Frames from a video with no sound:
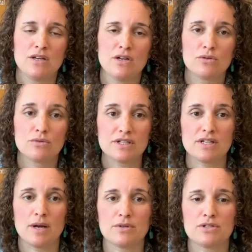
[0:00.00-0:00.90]
Through these
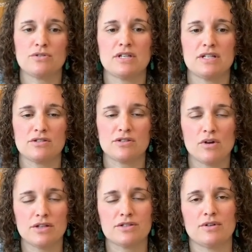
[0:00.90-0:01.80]
opportunities, you
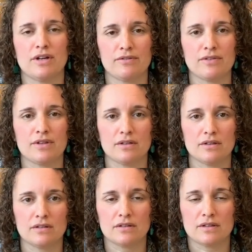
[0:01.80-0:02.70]
also have
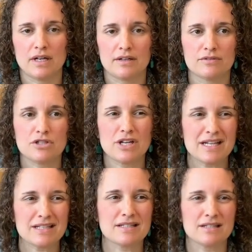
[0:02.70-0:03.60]
the kind of
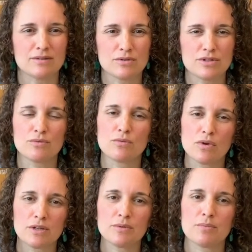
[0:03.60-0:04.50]
chance to
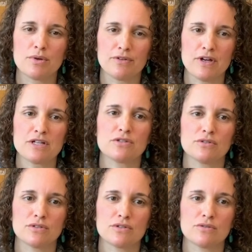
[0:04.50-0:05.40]
work with
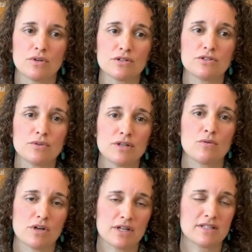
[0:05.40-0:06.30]
professionals who are doing
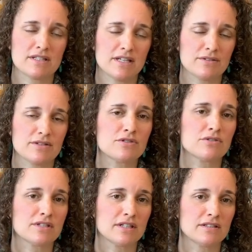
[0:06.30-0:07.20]
work that sounds
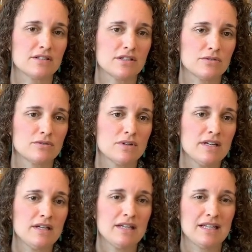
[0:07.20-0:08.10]
interesting to you.
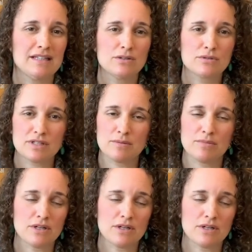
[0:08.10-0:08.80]
And those can be